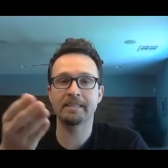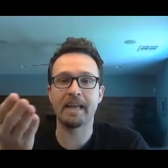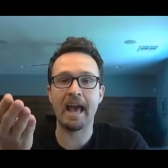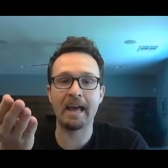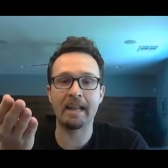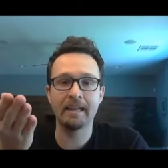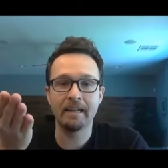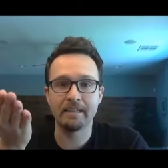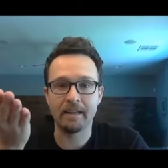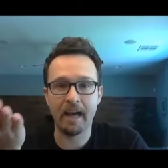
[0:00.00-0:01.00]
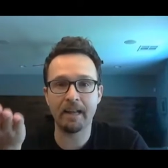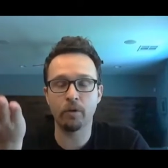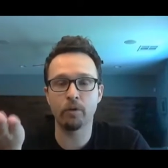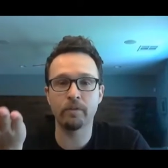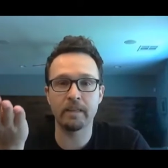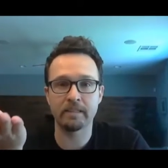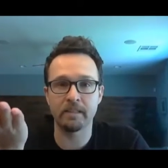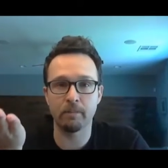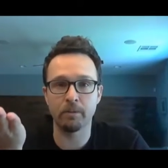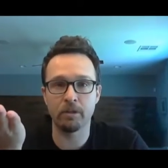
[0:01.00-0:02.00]
to add not only
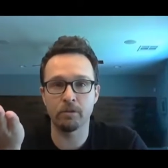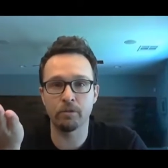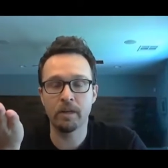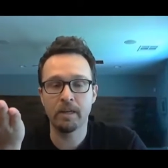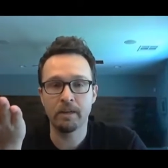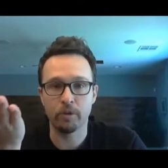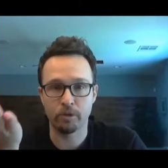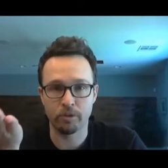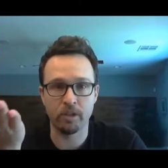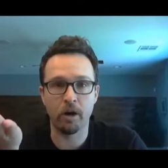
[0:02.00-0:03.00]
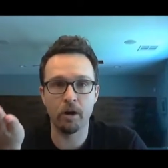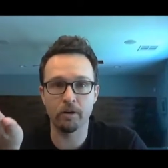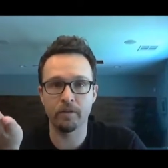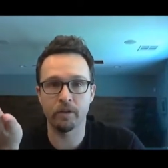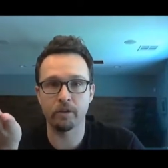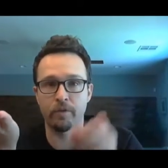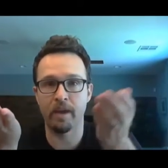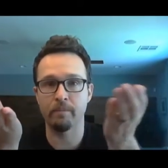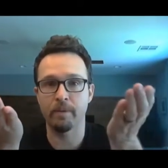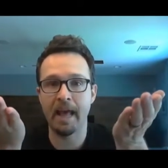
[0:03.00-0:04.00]
W, which was the heart of the
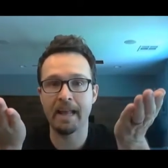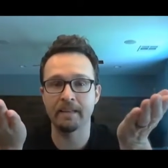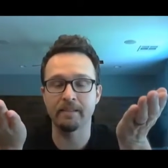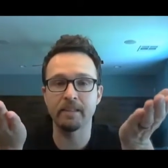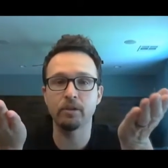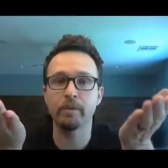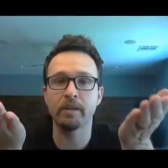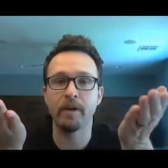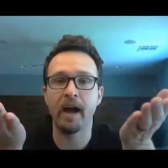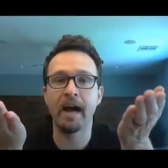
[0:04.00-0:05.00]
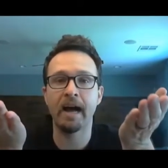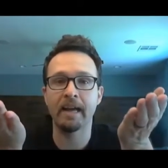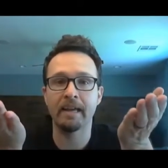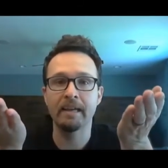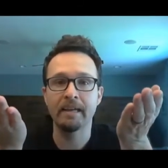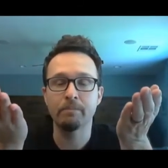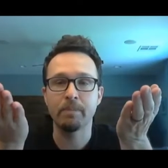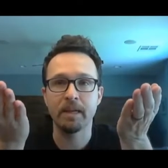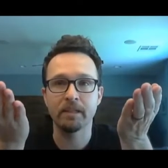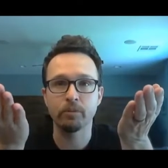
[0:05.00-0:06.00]
cuvee, but adding a little bit of I,
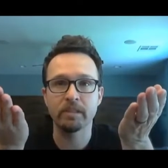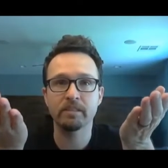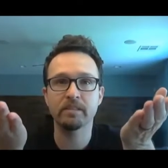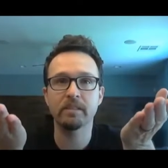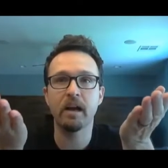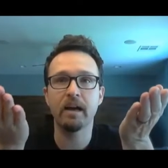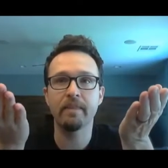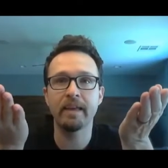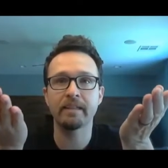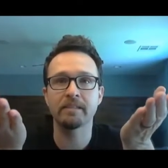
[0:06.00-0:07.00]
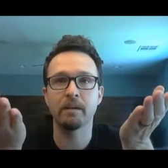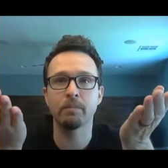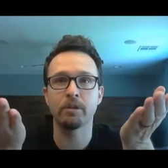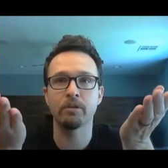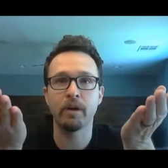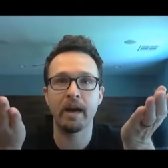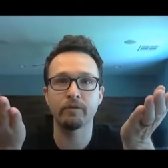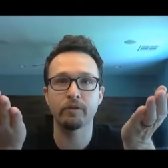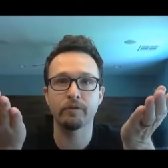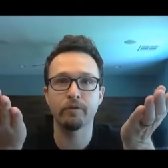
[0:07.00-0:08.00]
because we saw that W
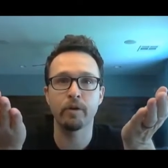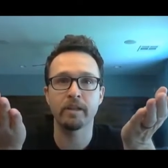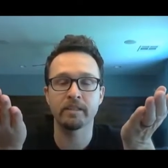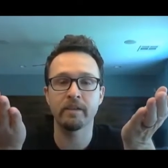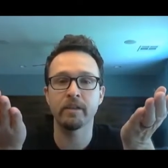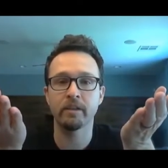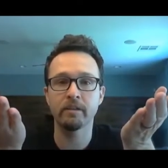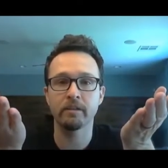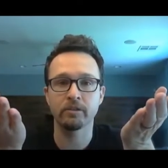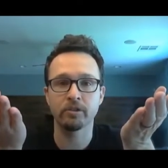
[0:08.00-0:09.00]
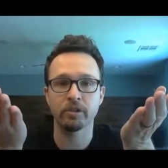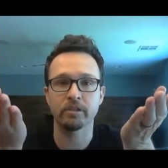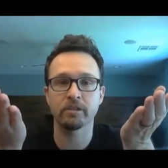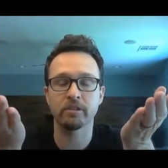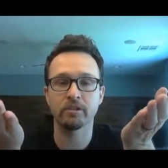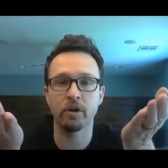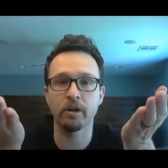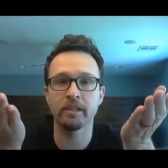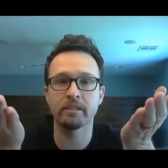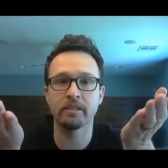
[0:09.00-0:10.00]
after 47 years just
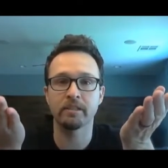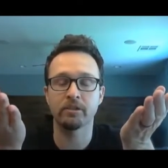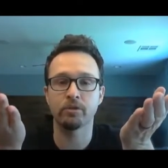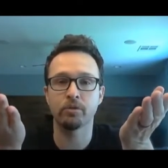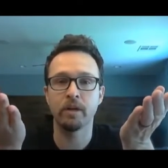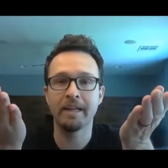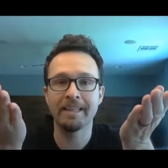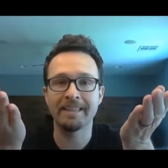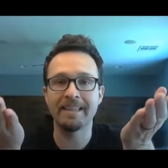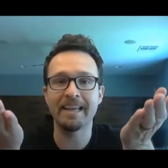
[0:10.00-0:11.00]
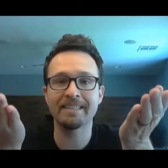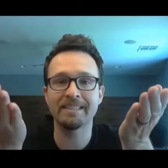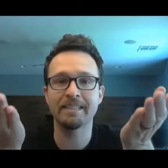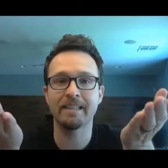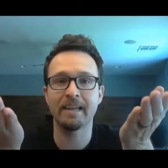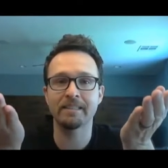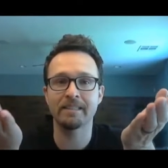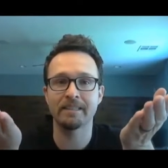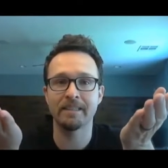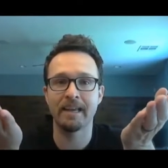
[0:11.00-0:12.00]
started to do less and less
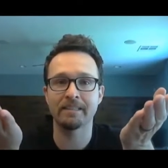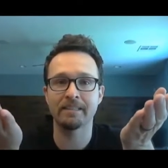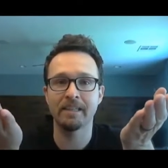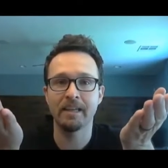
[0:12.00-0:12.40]
and less